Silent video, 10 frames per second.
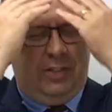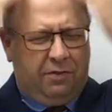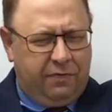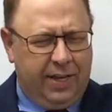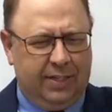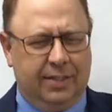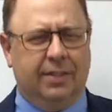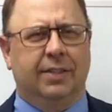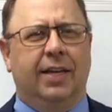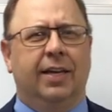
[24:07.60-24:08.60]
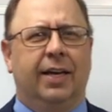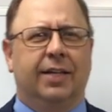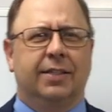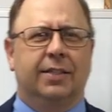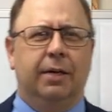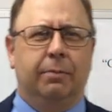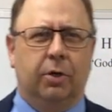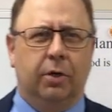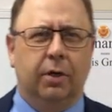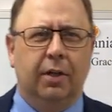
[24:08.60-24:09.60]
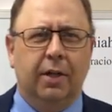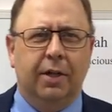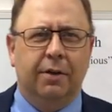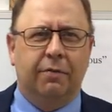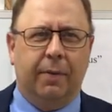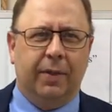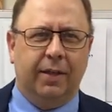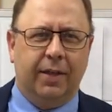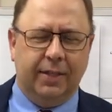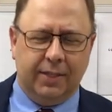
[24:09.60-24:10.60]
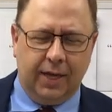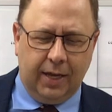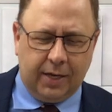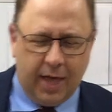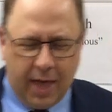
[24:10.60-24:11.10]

his face doesn't get like a sunburn from intense heat.